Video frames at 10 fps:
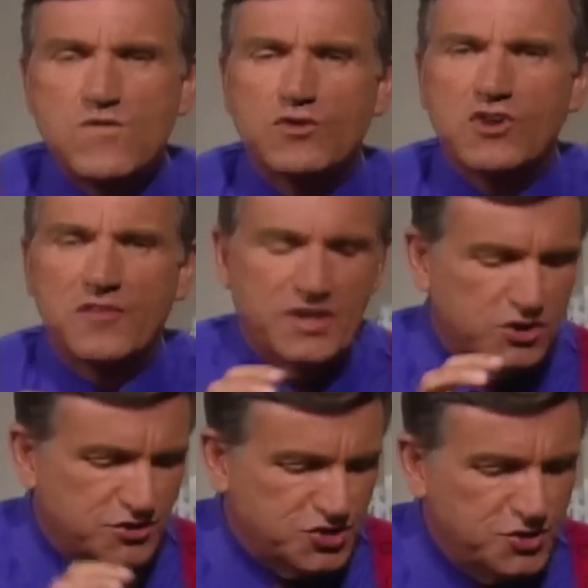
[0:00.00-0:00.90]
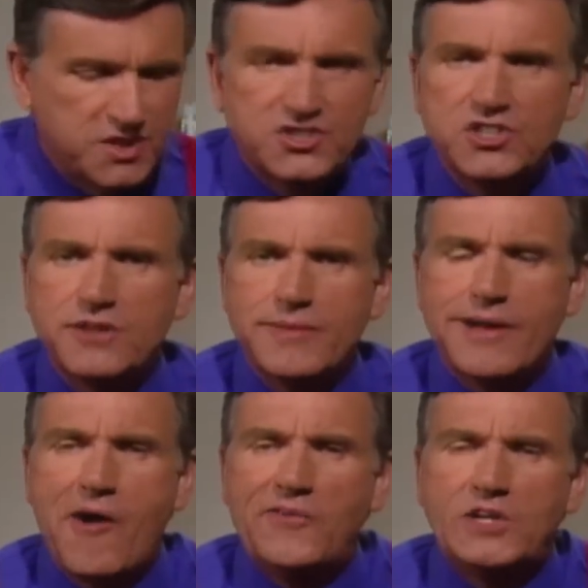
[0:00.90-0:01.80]
you've got the chewiness of the
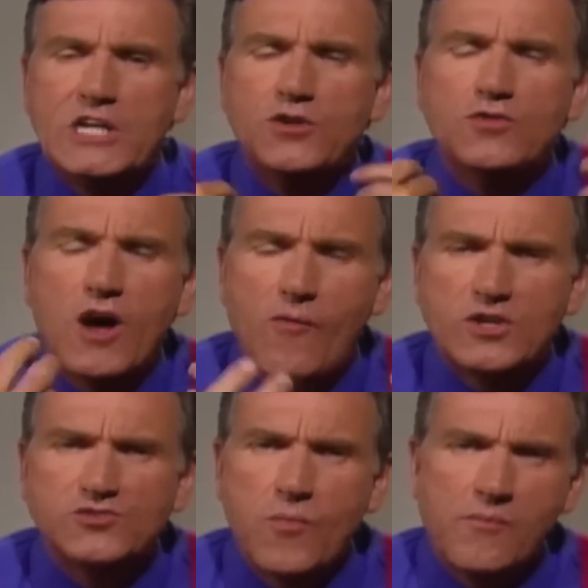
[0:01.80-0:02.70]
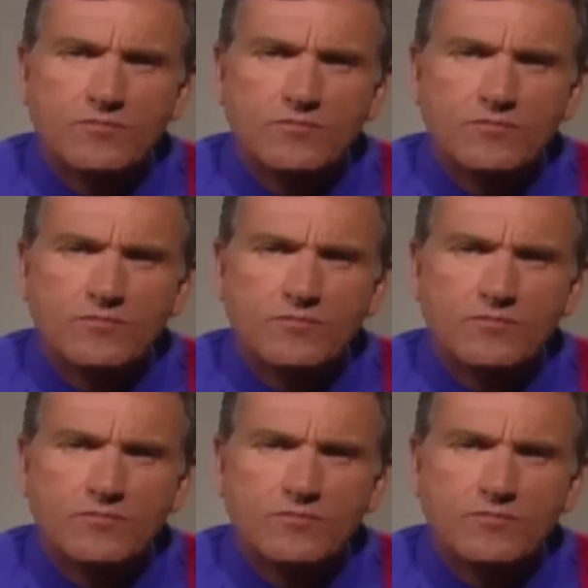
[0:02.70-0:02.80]
meat, and then you've got this